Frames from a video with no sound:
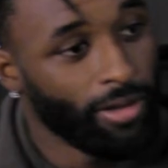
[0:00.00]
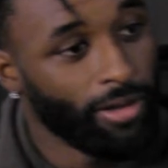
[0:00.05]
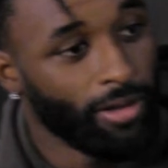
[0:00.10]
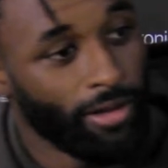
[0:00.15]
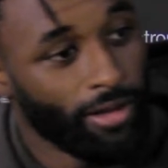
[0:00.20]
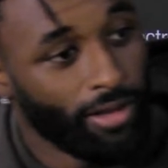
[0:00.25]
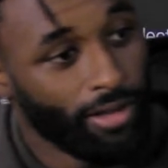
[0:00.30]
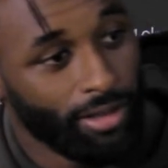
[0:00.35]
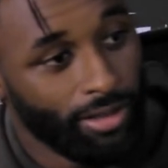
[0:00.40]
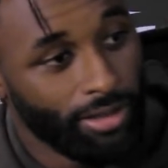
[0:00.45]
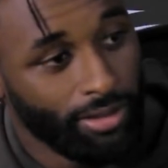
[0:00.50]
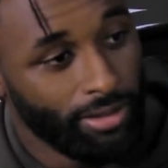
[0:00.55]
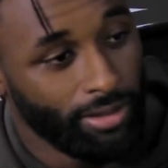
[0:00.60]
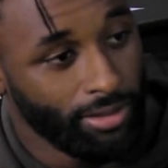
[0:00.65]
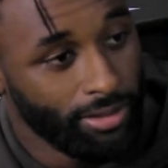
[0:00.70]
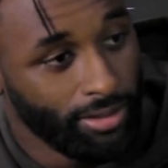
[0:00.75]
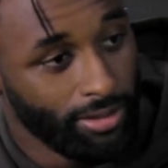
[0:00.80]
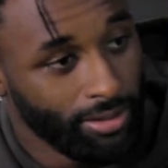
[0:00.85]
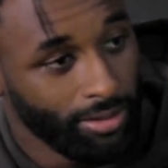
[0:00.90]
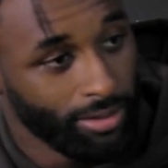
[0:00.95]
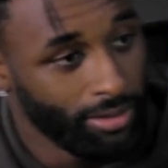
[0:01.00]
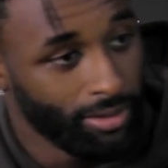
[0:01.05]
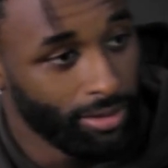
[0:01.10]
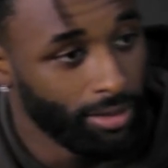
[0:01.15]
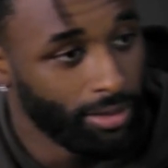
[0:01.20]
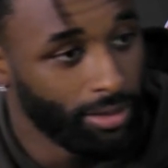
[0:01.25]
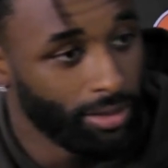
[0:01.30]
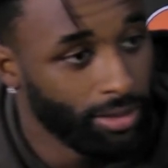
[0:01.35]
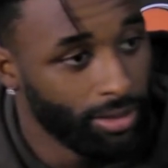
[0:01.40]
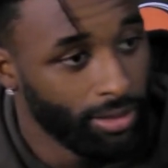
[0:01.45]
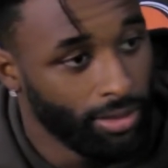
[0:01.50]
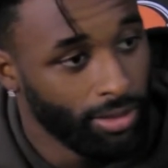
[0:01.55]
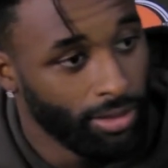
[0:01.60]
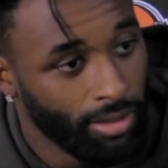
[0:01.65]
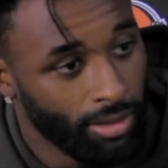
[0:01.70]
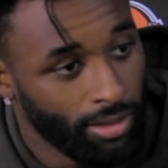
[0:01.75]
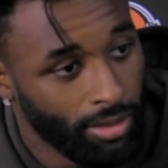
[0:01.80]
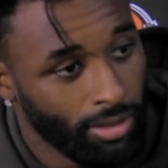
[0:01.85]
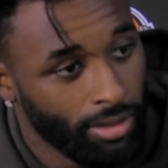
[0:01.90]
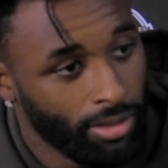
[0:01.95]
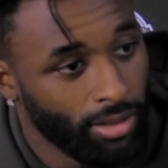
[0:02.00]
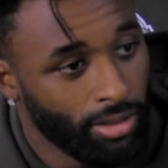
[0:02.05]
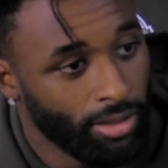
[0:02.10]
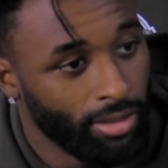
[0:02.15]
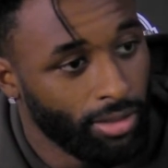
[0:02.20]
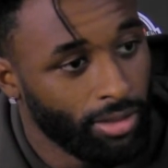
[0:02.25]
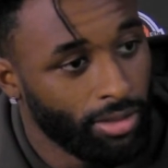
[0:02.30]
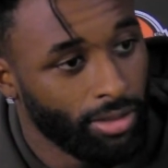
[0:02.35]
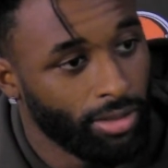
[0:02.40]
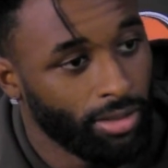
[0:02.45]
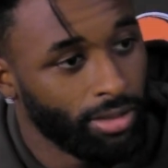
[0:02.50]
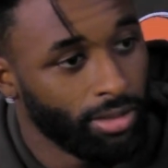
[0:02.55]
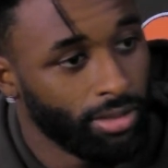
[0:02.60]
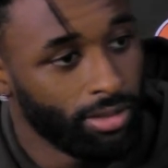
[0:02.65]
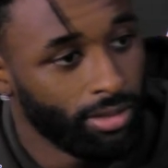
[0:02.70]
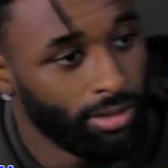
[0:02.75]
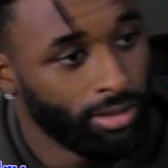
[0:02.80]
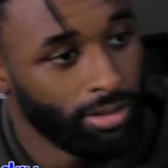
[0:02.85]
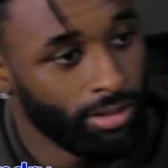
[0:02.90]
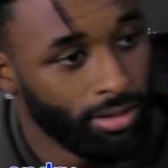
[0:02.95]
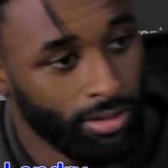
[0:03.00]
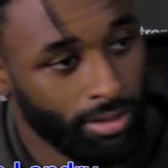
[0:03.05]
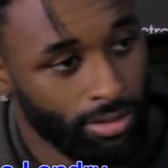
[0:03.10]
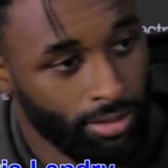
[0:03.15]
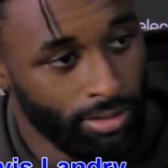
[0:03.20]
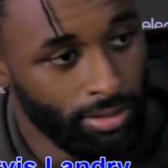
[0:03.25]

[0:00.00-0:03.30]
help Mayfield, though, to have, you know, a week with the starters